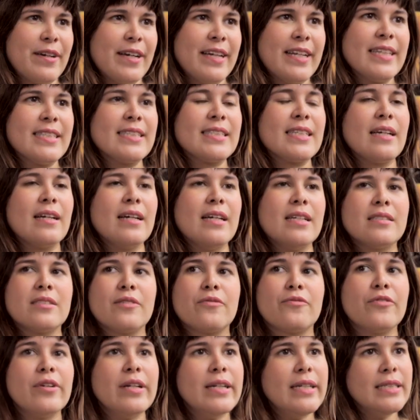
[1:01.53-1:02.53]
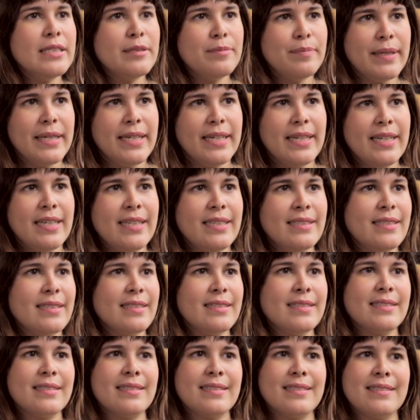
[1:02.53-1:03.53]
right? It's a friendly space.
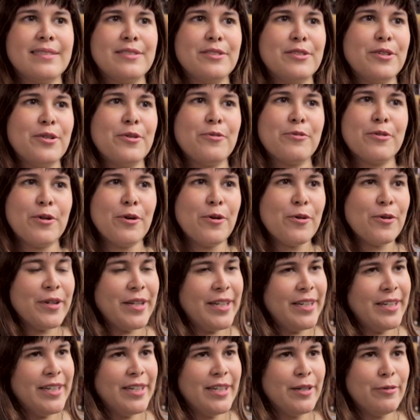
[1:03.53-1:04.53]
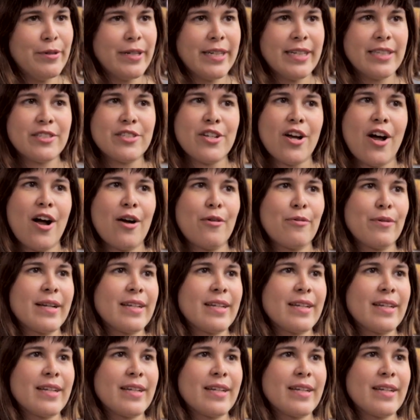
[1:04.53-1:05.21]
It's, you know, we're all here. We can talk,